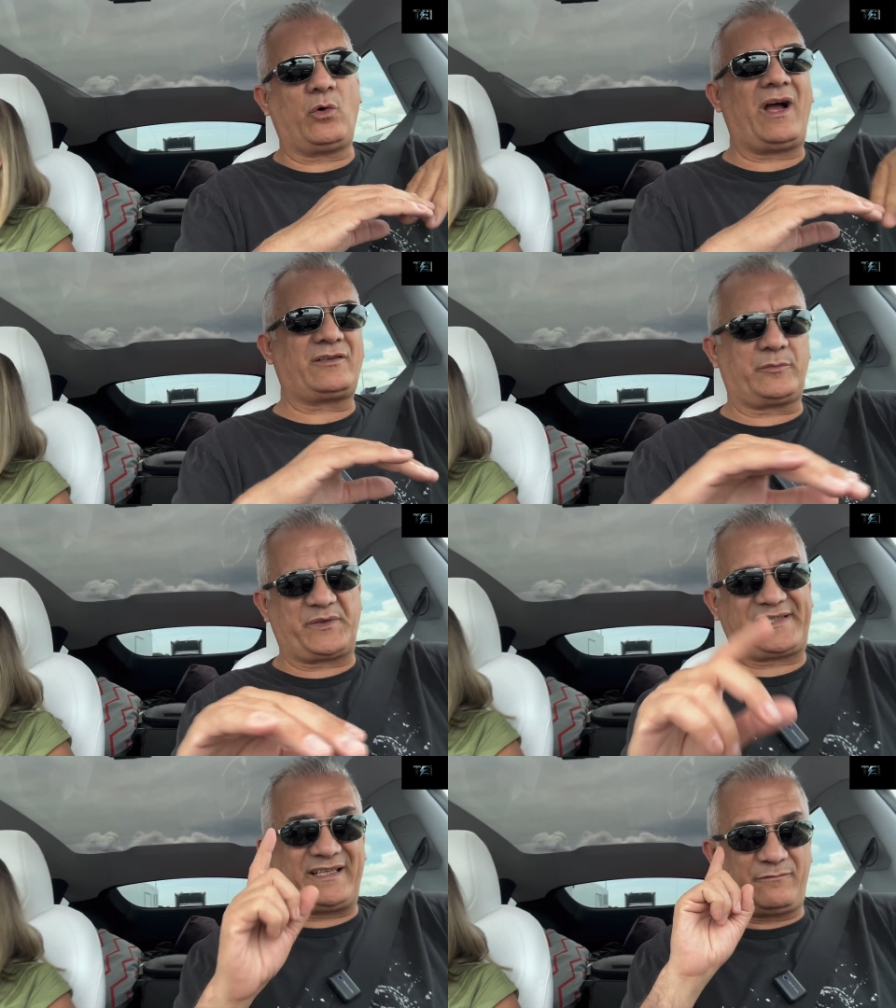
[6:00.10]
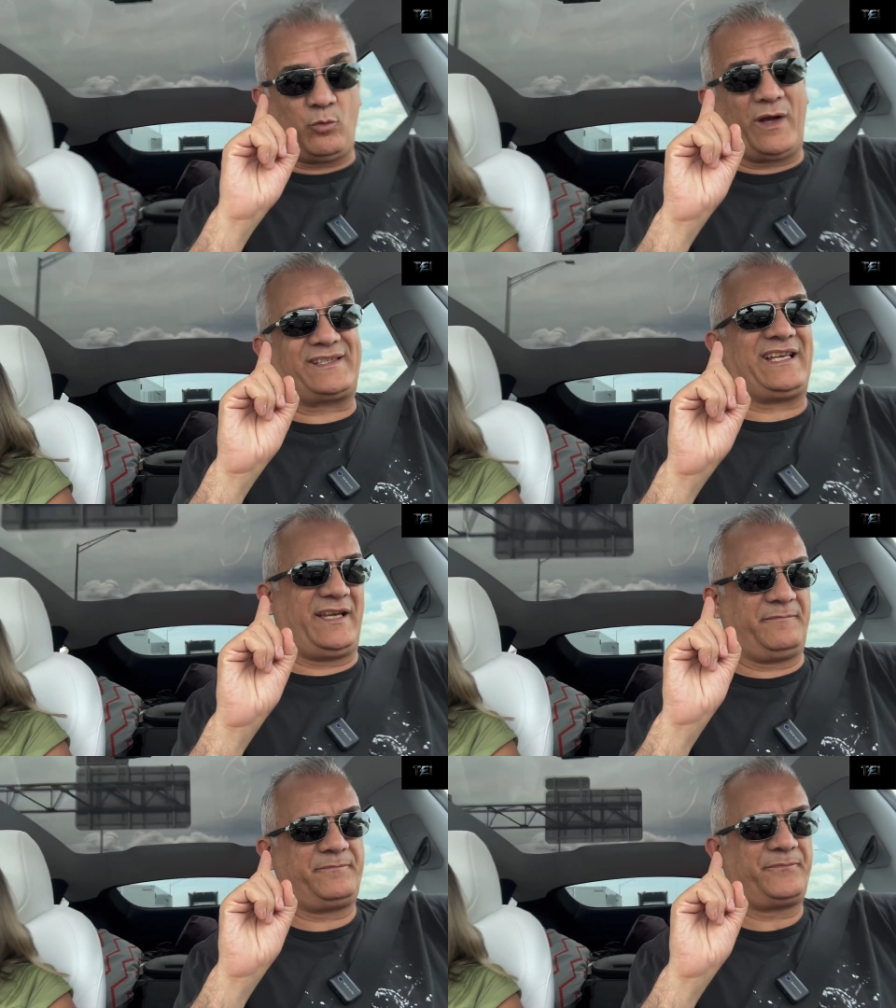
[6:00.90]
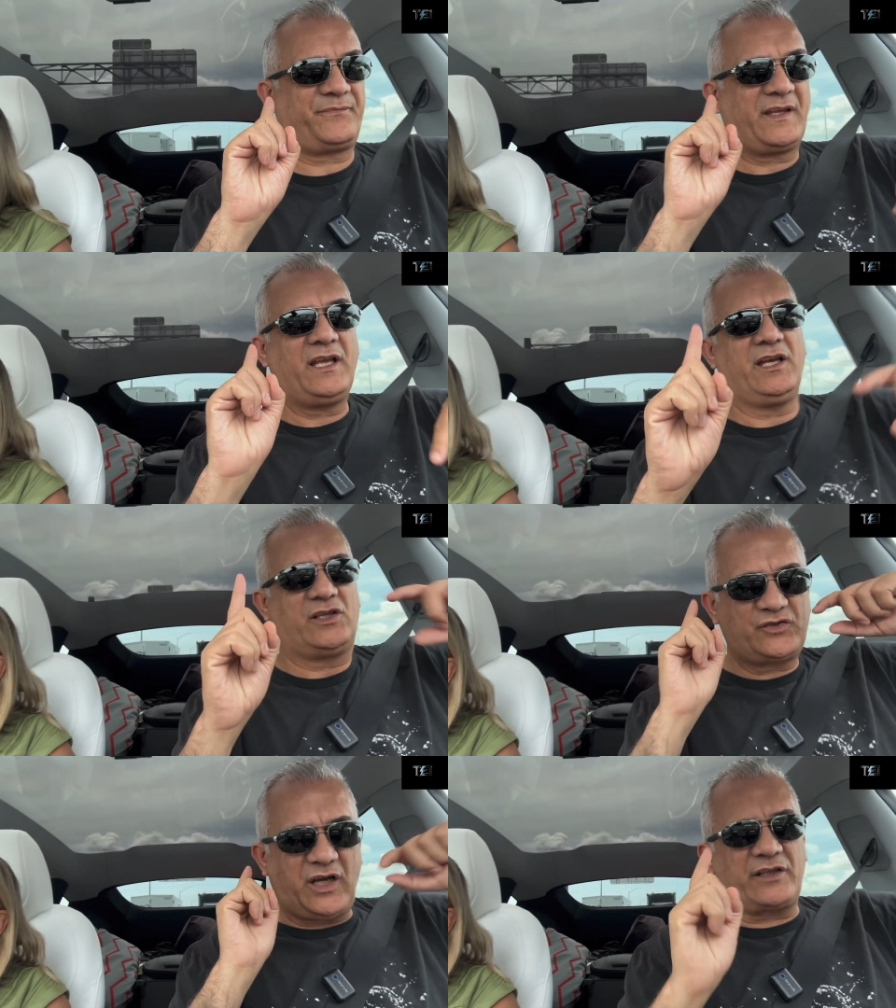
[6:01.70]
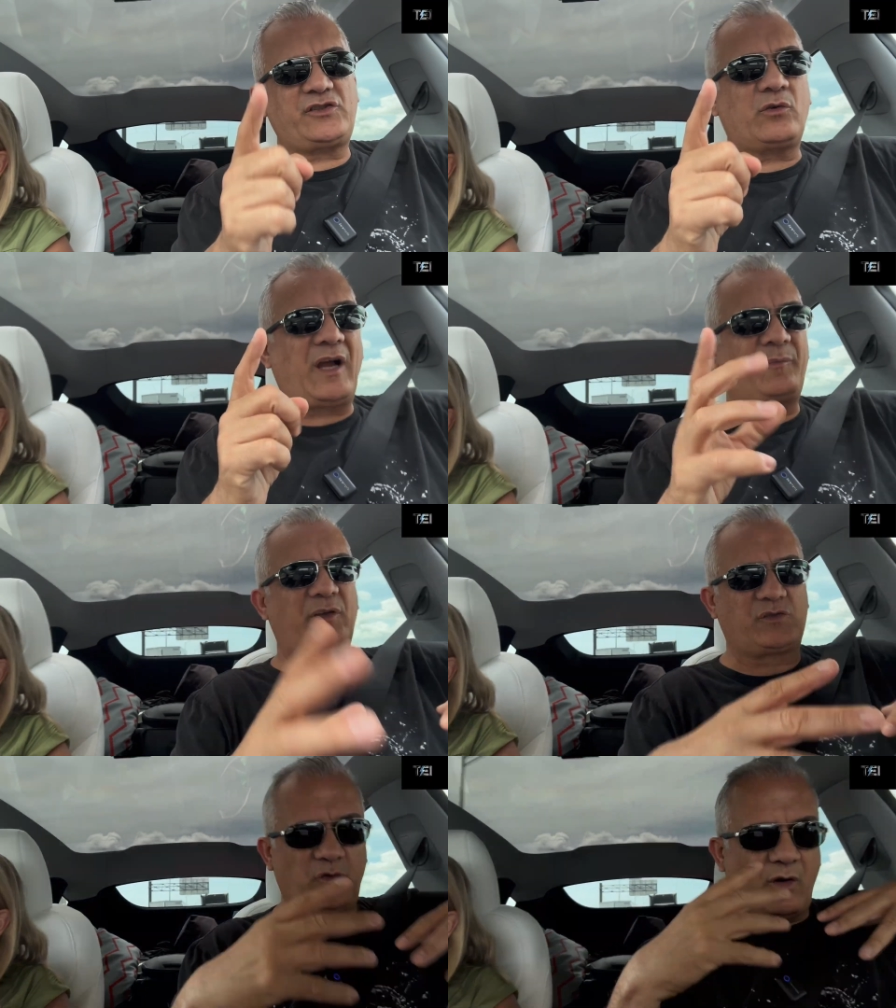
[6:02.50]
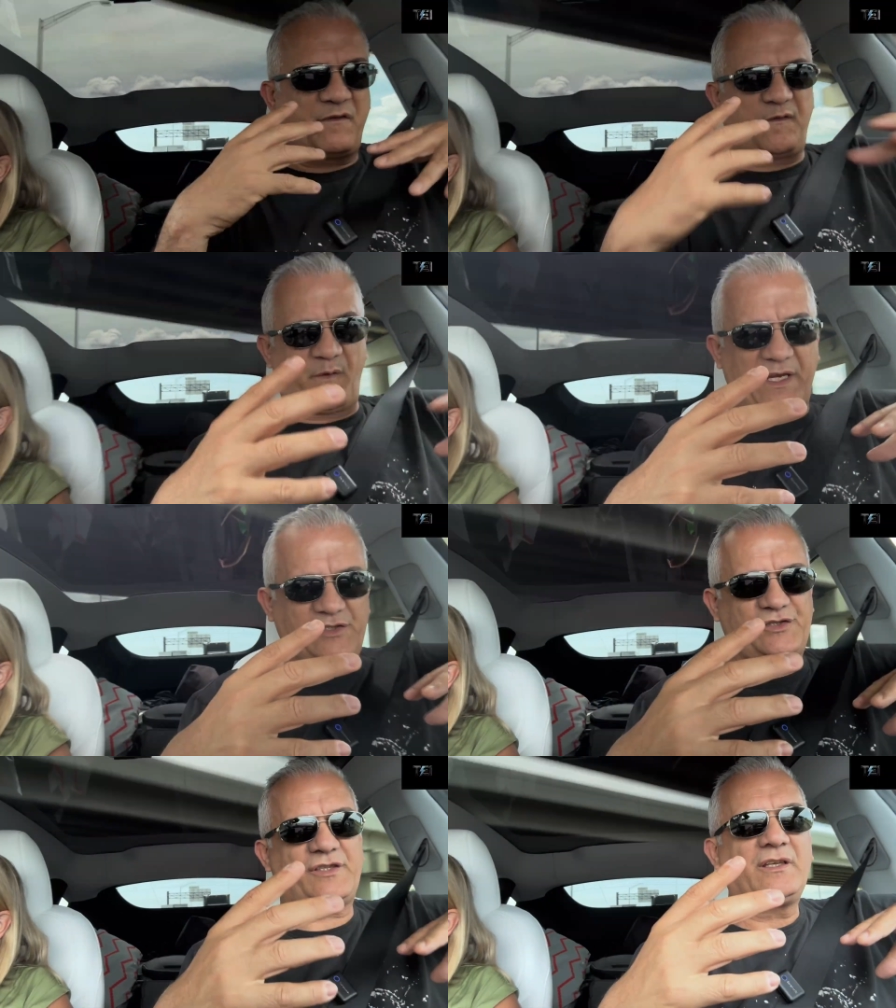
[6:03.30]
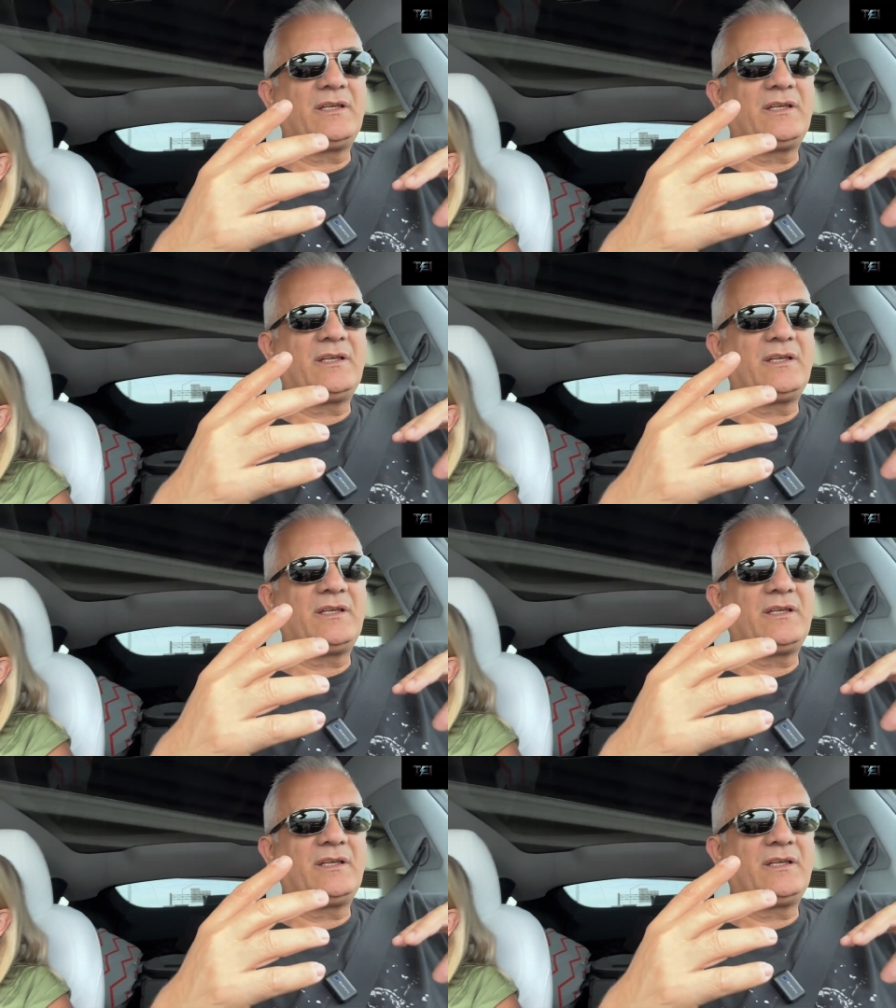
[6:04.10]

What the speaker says: 100% one time. Charge your car because you are fresh.